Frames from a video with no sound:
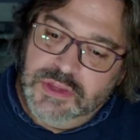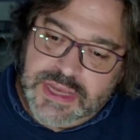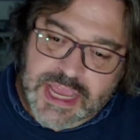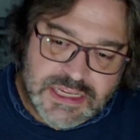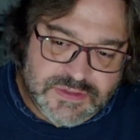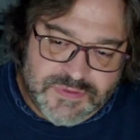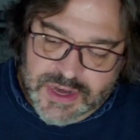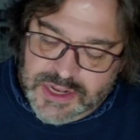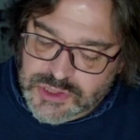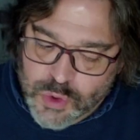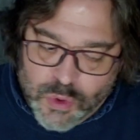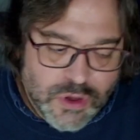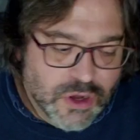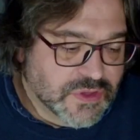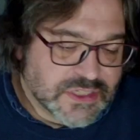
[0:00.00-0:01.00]
the case of
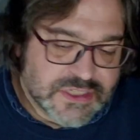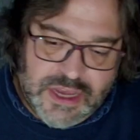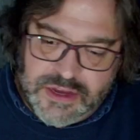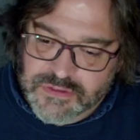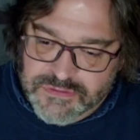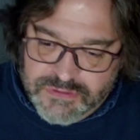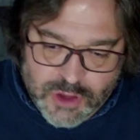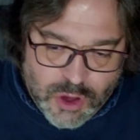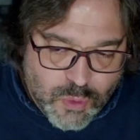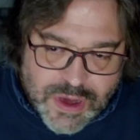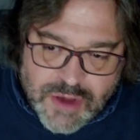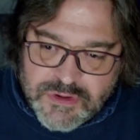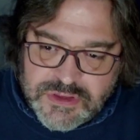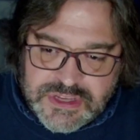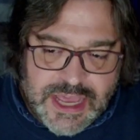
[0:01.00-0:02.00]
editorial, this is how you flow.
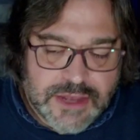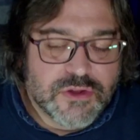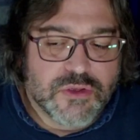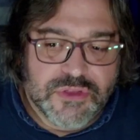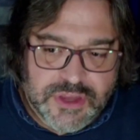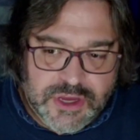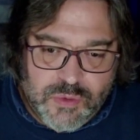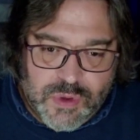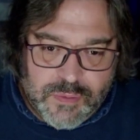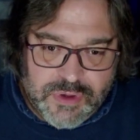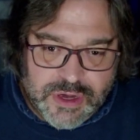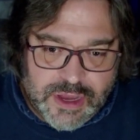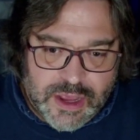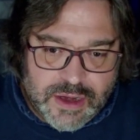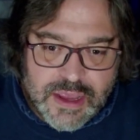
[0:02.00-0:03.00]
Whatever technical thing you want to
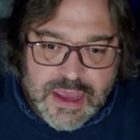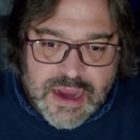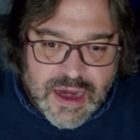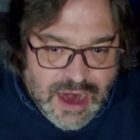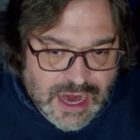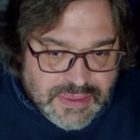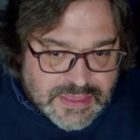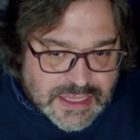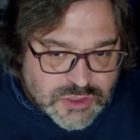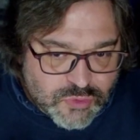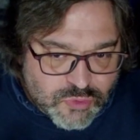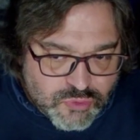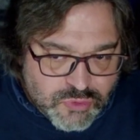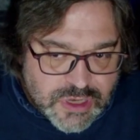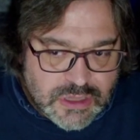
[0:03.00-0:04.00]
bring out. I think that's
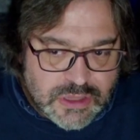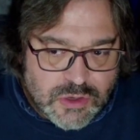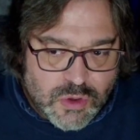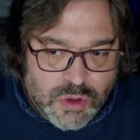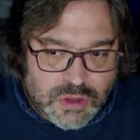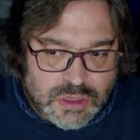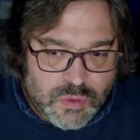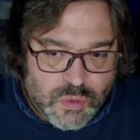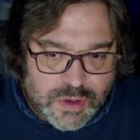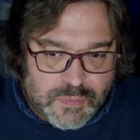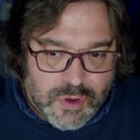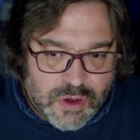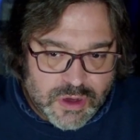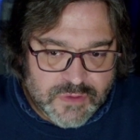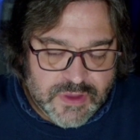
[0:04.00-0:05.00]
really only one
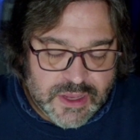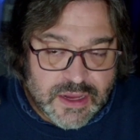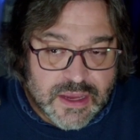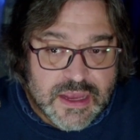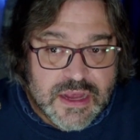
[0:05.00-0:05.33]
part of it.